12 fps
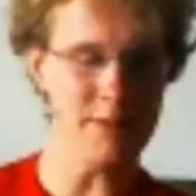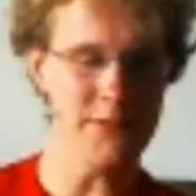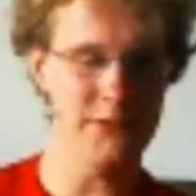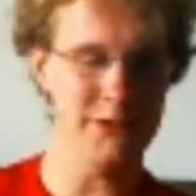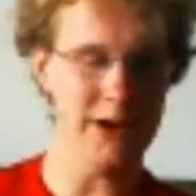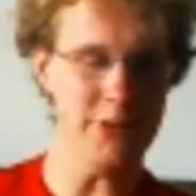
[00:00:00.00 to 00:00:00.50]
of
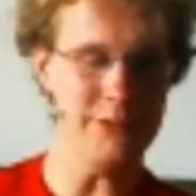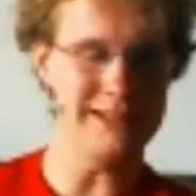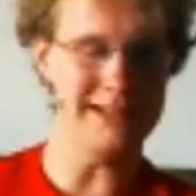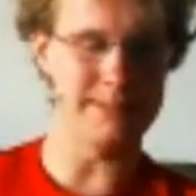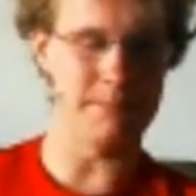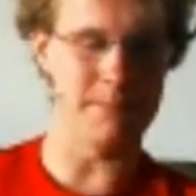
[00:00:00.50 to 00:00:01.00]
Thrones
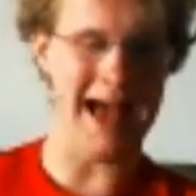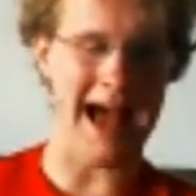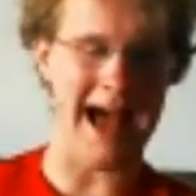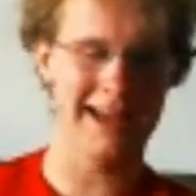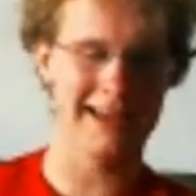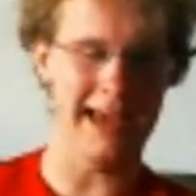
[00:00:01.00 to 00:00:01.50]
is
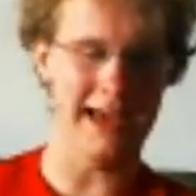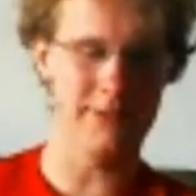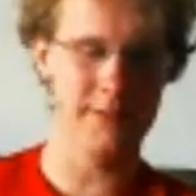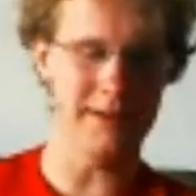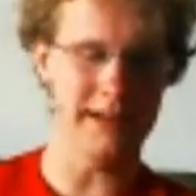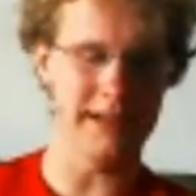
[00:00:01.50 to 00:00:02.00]
back.
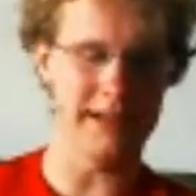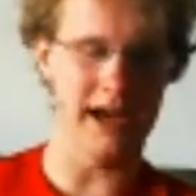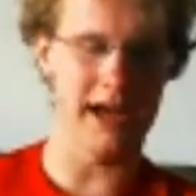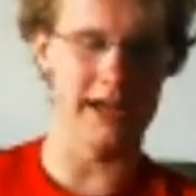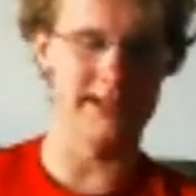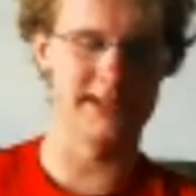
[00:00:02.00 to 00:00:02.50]
Everybody
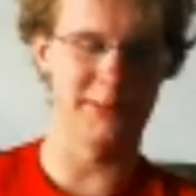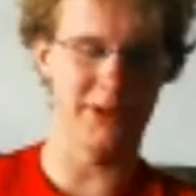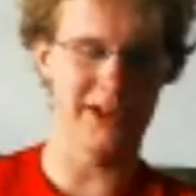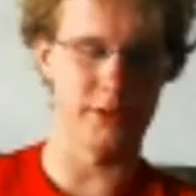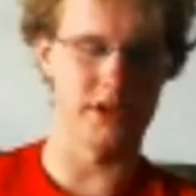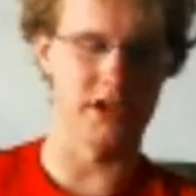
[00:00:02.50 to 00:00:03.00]
dies.
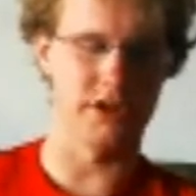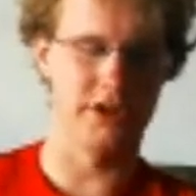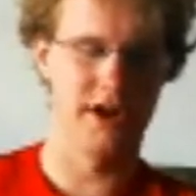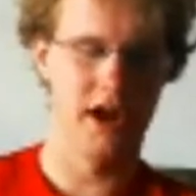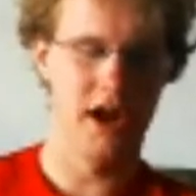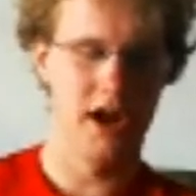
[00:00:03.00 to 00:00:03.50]
Spoiler
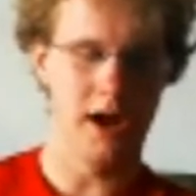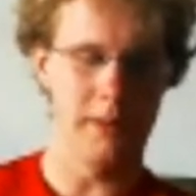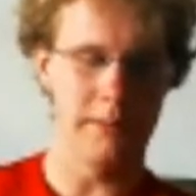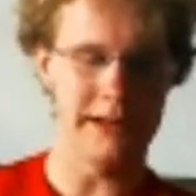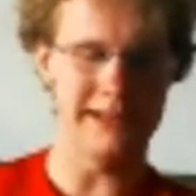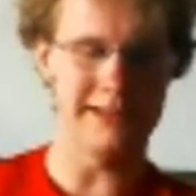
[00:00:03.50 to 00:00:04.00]
alert. Uh,
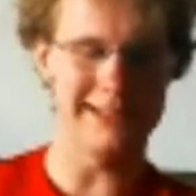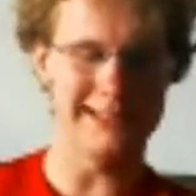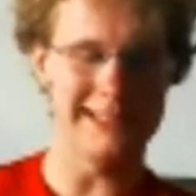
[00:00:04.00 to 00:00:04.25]
but, uh, watch